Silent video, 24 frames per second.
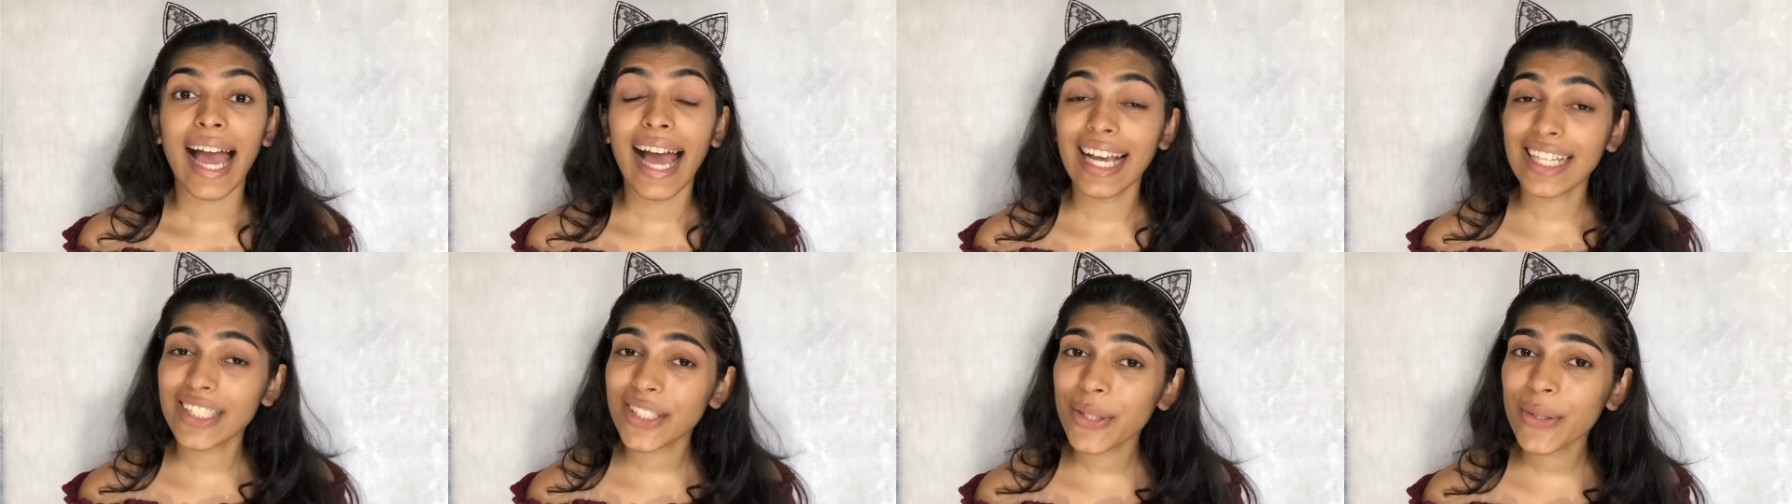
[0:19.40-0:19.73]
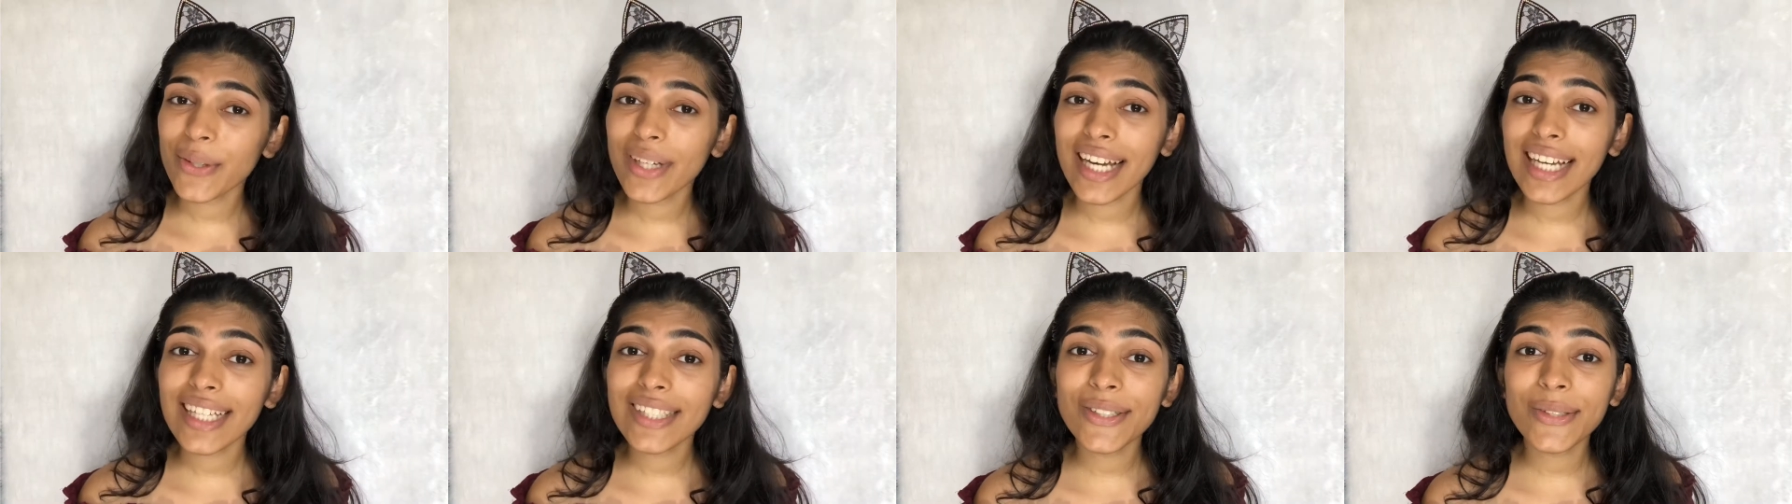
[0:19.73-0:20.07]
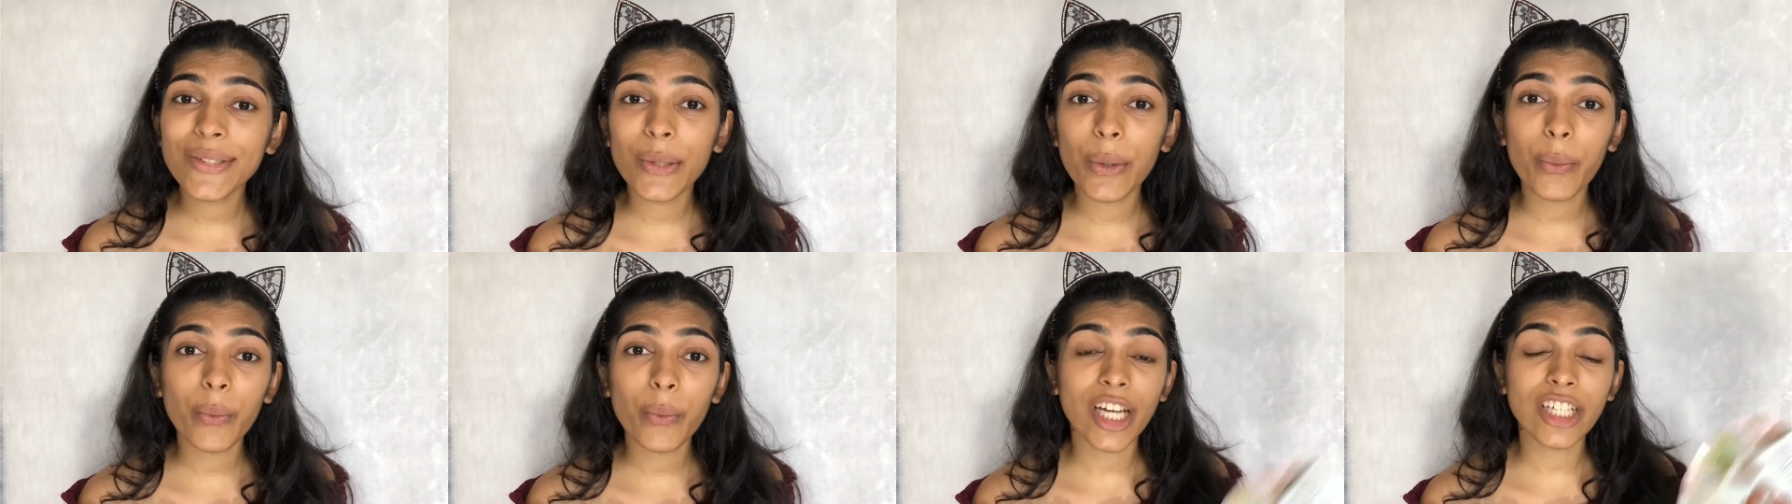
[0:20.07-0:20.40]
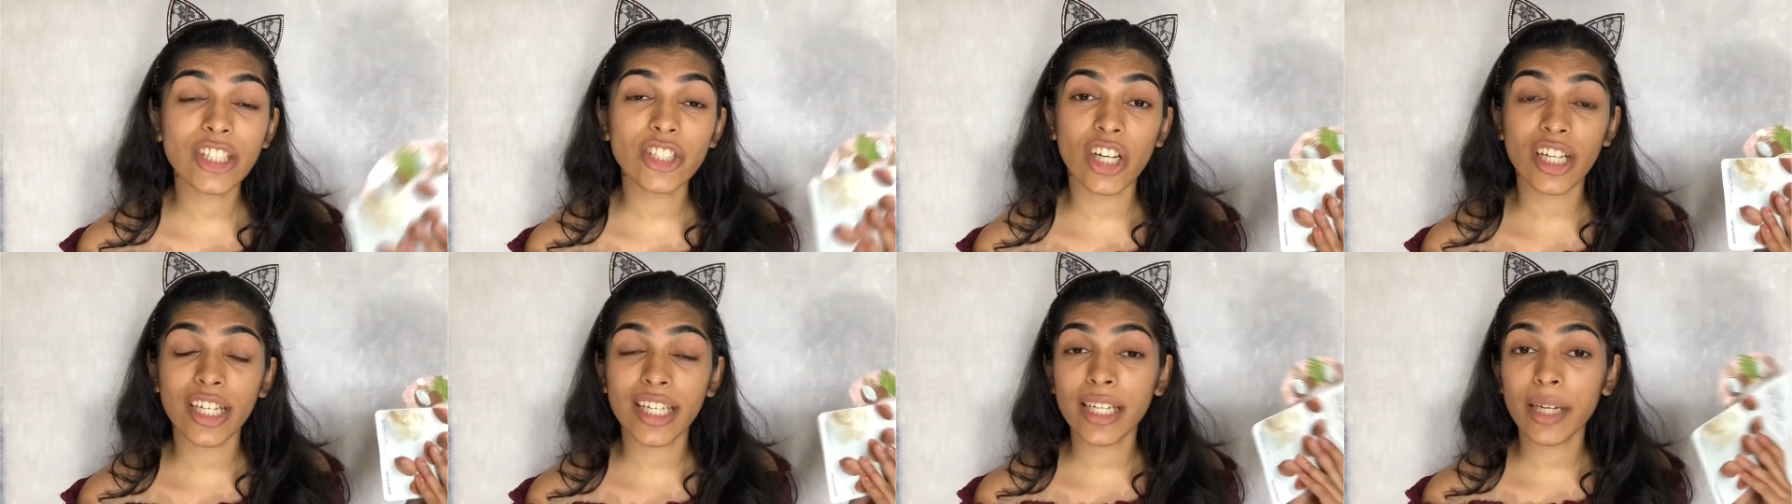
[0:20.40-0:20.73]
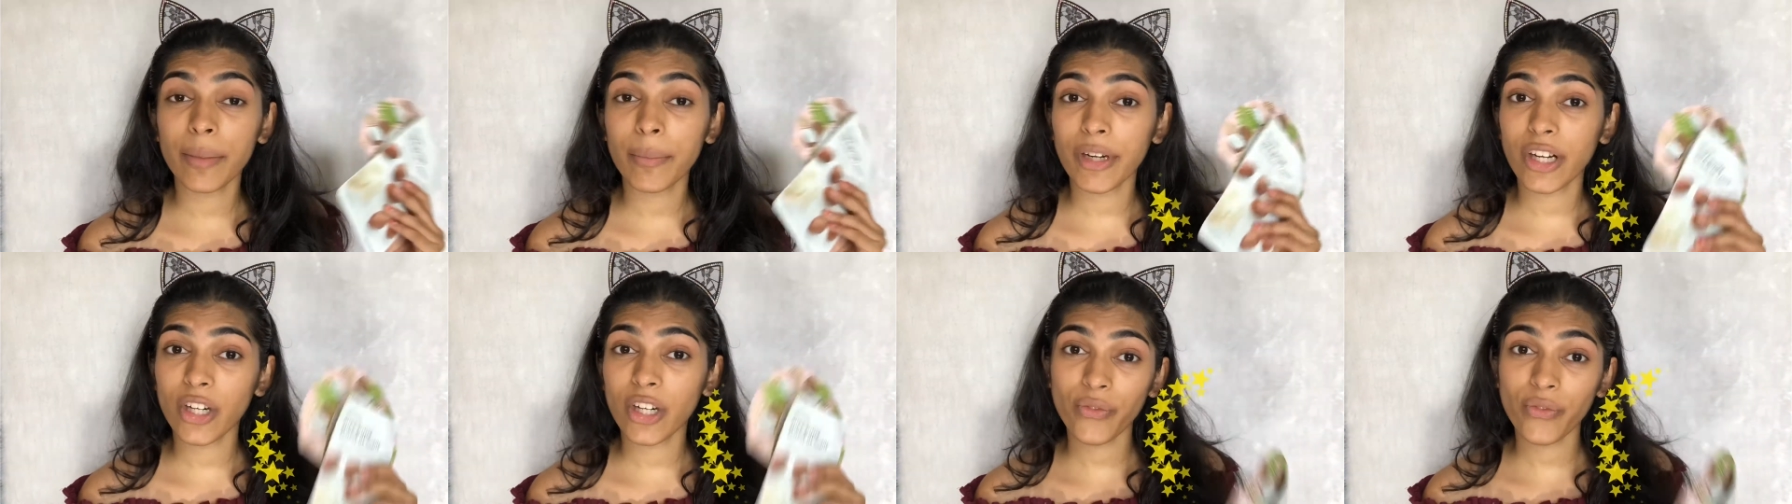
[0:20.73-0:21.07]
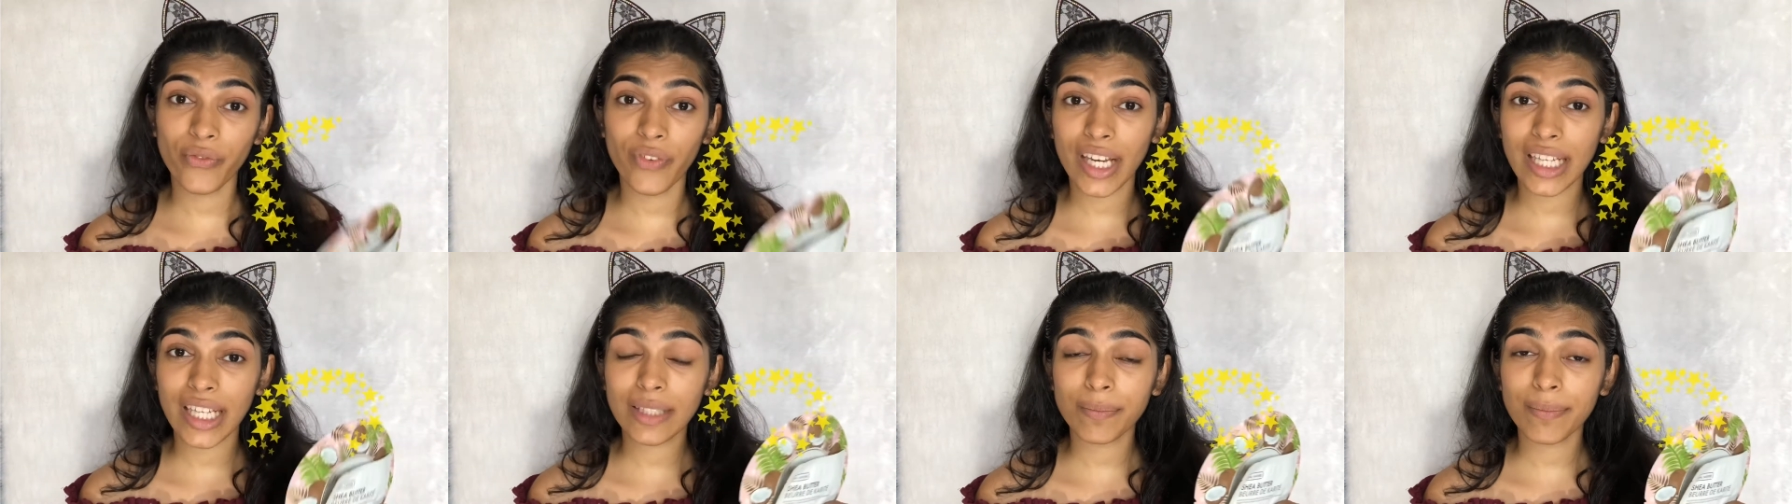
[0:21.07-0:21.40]
As you guys know, we are talking
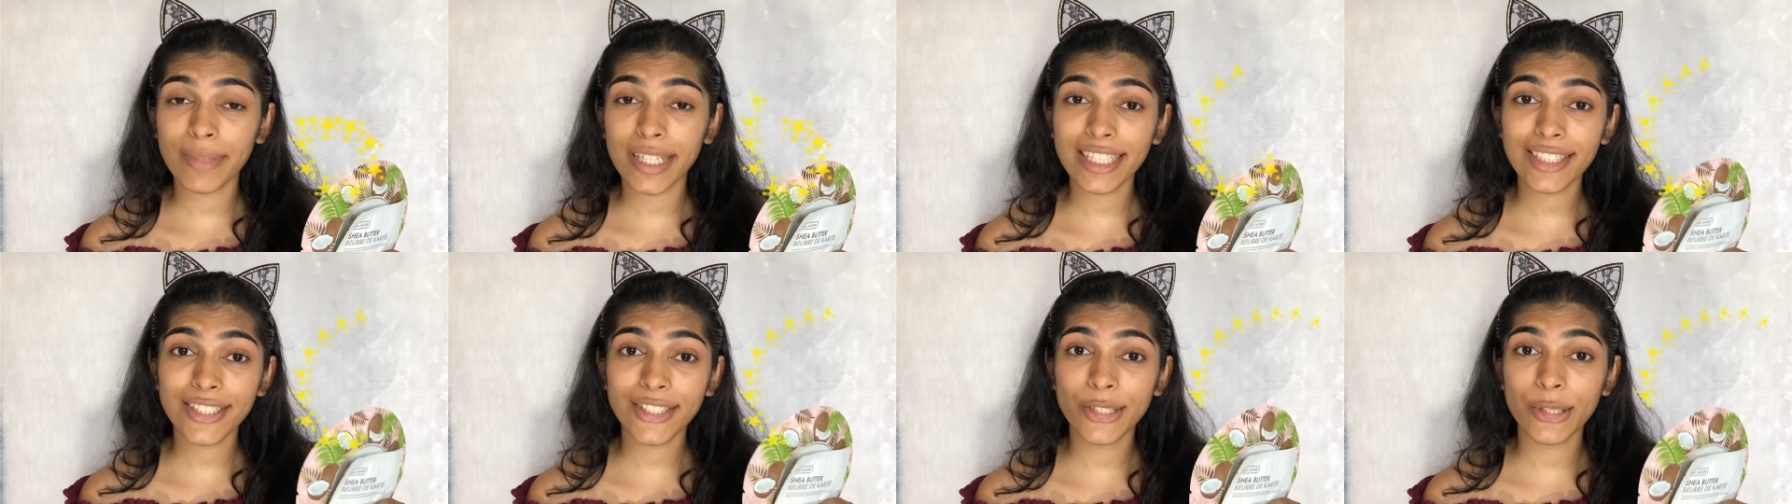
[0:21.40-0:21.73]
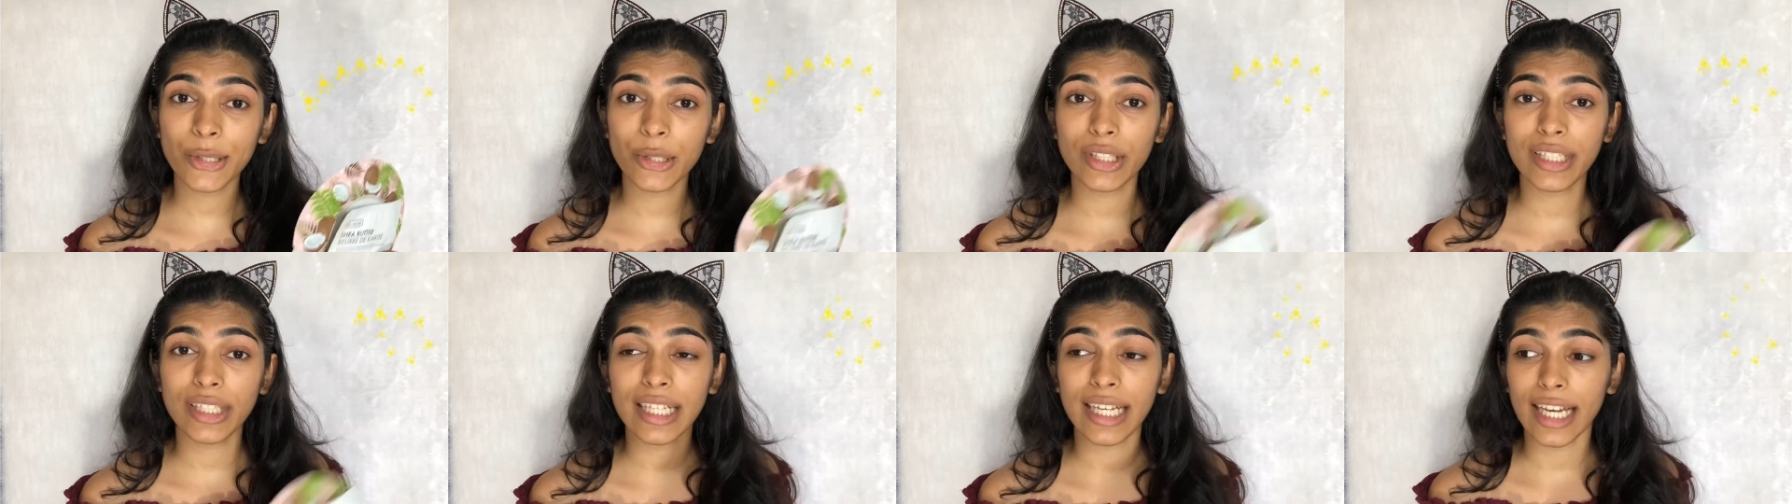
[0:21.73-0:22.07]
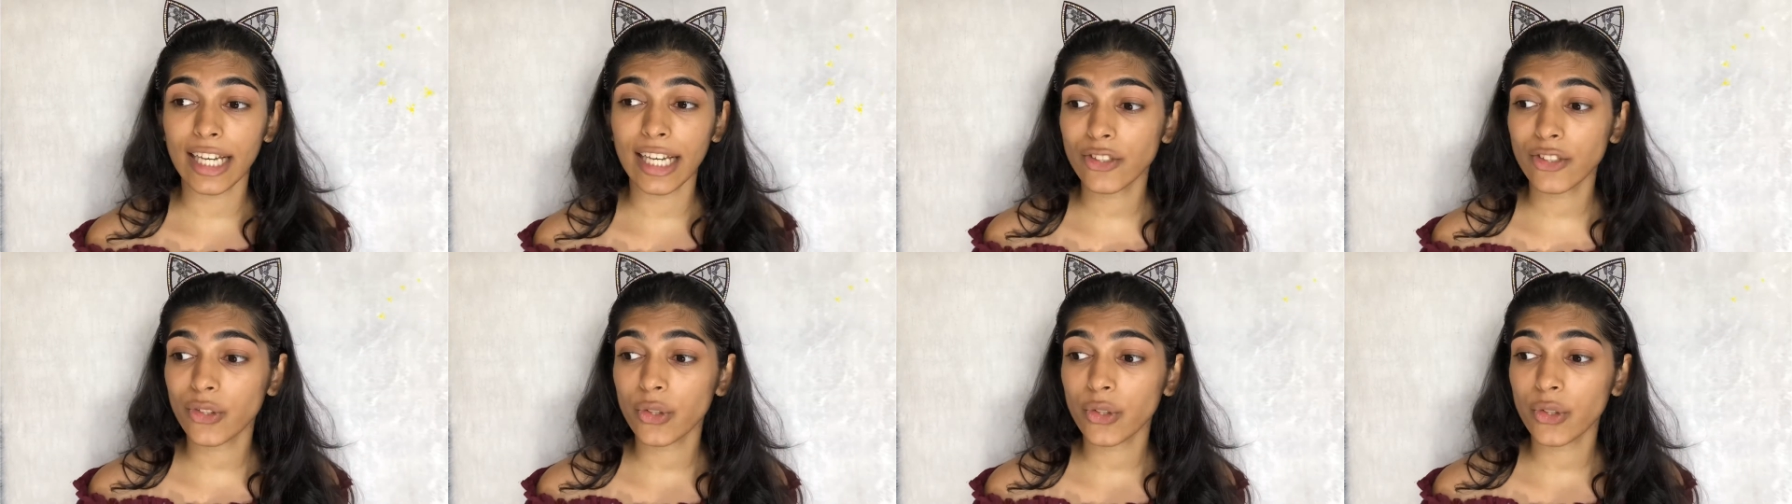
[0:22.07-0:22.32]
about face masks today,